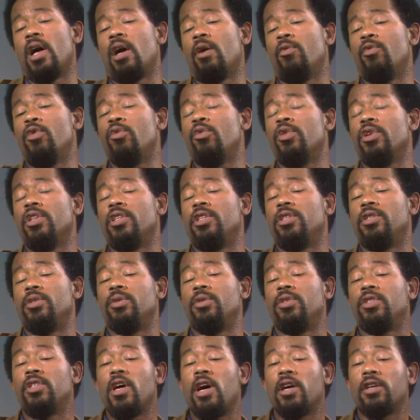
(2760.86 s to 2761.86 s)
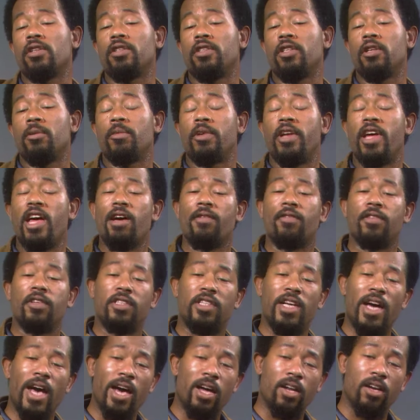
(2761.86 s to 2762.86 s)
we're willing to talk to them and have a
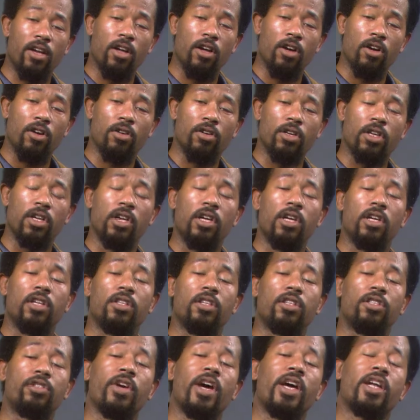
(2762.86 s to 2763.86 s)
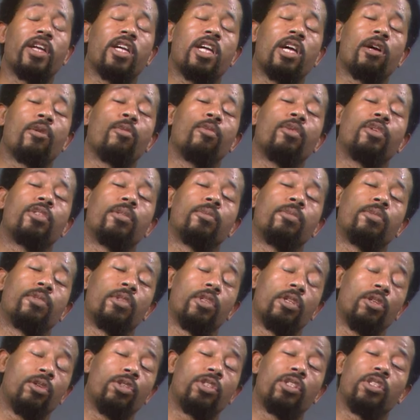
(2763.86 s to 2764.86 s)
dialogue to try to come up with some
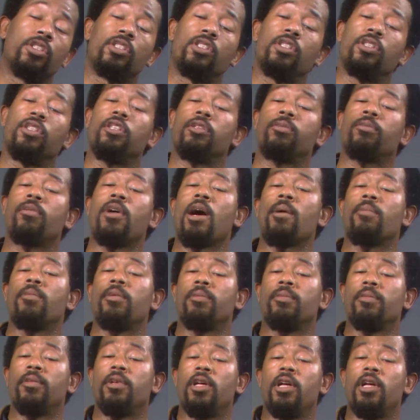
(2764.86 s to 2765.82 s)
solutions to this problem.